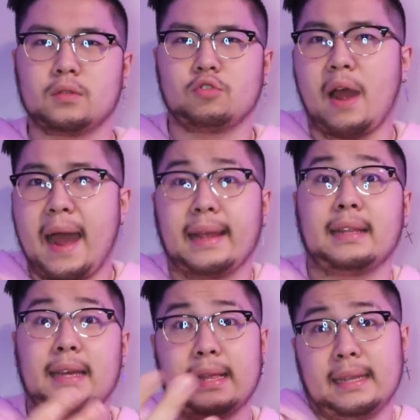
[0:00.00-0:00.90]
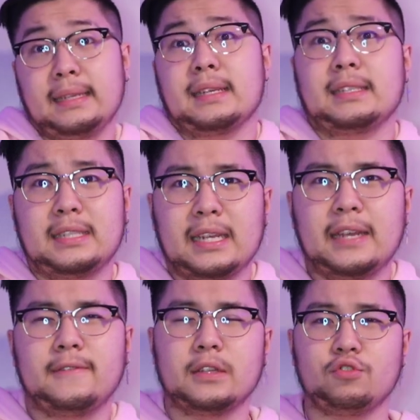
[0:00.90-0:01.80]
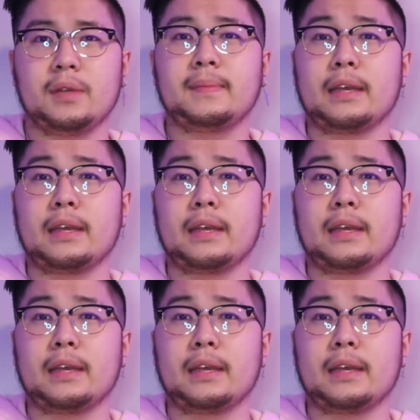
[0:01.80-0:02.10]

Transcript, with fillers: try and at least achieve the dream